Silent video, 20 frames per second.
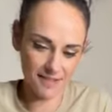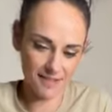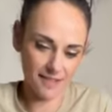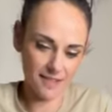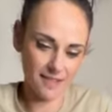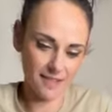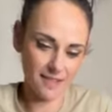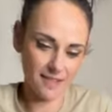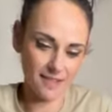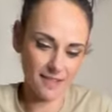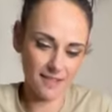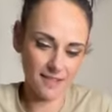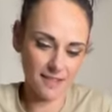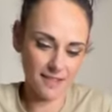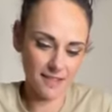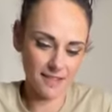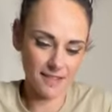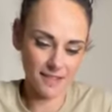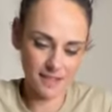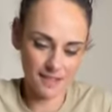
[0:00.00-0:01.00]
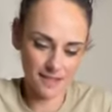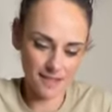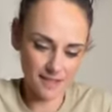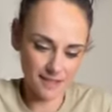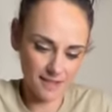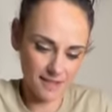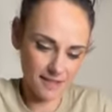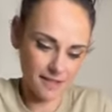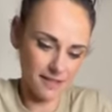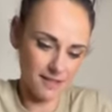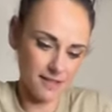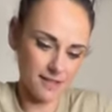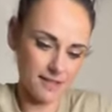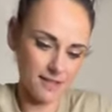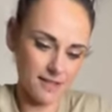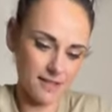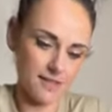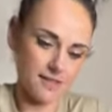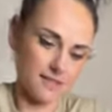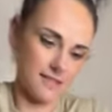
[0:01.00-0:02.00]

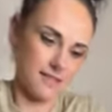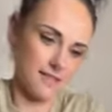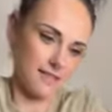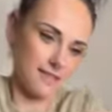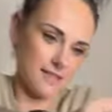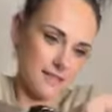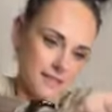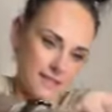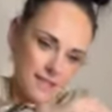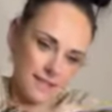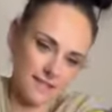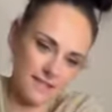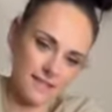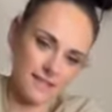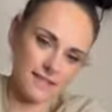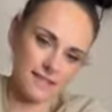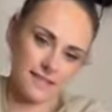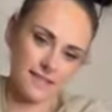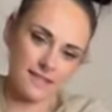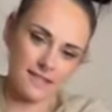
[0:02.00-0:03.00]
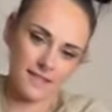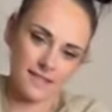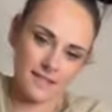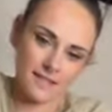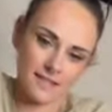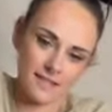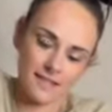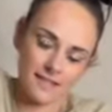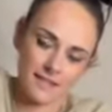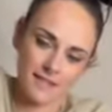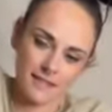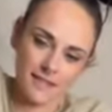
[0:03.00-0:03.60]
(silence)